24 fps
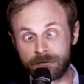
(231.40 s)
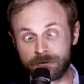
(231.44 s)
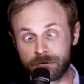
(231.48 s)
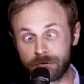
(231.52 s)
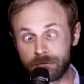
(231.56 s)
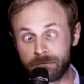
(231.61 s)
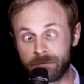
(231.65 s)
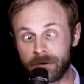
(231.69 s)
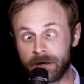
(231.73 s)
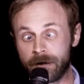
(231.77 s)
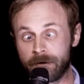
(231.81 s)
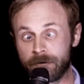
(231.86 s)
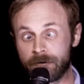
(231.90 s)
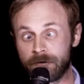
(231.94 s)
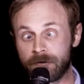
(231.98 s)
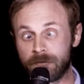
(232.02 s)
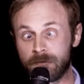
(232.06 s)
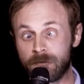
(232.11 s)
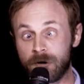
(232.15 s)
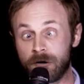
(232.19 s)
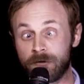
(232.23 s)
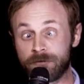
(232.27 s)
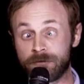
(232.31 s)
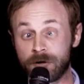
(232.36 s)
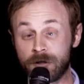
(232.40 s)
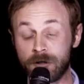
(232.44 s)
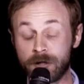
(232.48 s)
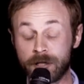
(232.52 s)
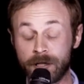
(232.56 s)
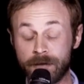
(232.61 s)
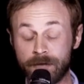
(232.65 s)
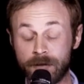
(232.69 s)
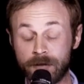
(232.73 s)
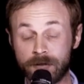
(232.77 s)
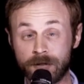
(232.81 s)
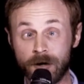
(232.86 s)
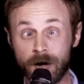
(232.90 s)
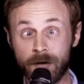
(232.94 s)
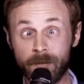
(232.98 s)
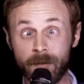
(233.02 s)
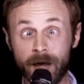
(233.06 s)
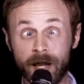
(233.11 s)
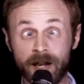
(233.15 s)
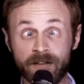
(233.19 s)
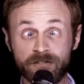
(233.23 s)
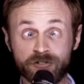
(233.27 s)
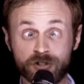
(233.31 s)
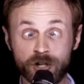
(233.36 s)
two bedroom overlooking the
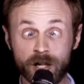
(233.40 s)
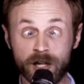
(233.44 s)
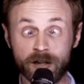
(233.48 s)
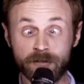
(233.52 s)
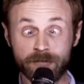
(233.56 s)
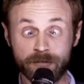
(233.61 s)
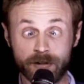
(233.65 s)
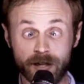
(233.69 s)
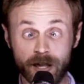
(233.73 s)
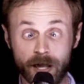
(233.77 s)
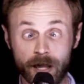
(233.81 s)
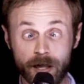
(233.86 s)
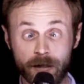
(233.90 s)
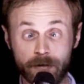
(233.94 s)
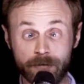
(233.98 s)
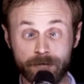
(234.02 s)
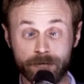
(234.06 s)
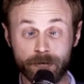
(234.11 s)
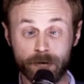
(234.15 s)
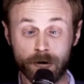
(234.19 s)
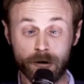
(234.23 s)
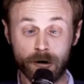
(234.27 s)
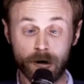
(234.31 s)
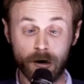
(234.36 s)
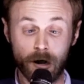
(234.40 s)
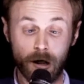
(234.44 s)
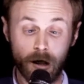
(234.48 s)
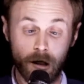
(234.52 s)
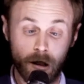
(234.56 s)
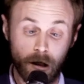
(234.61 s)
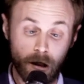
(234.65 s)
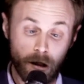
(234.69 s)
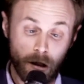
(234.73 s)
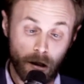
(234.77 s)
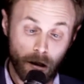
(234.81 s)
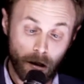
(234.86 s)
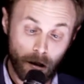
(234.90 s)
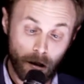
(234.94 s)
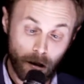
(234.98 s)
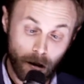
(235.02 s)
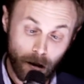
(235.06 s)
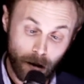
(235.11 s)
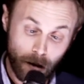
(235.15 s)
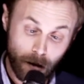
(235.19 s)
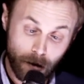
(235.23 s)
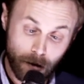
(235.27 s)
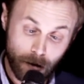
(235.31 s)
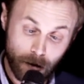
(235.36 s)
tarmac of JFK for
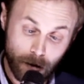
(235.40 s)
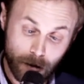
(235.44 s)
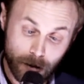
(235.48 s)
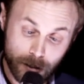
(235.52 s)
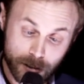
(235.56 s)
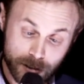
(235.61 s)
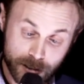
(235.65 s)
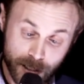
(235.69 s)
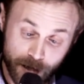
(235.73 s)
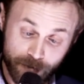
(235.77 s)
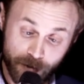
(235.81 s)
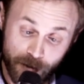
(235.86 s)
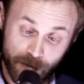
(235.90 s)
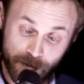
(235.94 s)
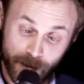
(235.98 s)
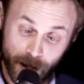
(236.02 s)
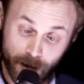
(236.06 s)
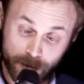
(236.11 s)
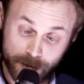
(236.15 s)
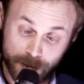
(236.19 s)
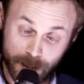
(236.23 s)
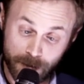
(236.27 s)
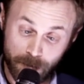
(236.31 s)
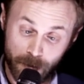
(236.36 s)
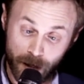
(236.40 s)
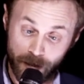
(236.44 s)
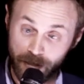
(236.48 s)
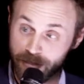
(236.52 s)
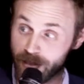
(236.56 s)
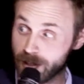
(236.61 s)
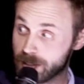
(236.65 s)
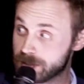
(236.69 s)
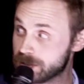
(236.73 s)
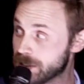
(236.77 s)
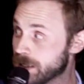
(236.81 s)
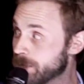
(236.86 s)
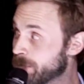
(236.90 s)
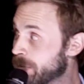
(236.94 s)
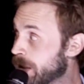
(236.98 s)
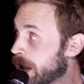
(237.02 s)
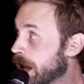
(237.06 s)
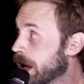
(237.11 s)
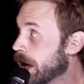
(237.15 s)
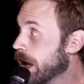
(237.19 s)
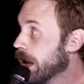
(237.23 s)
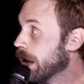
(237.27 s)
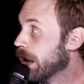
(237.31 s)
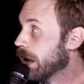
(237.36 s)
$7,000 a month, that's not
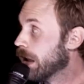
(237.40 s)
bad.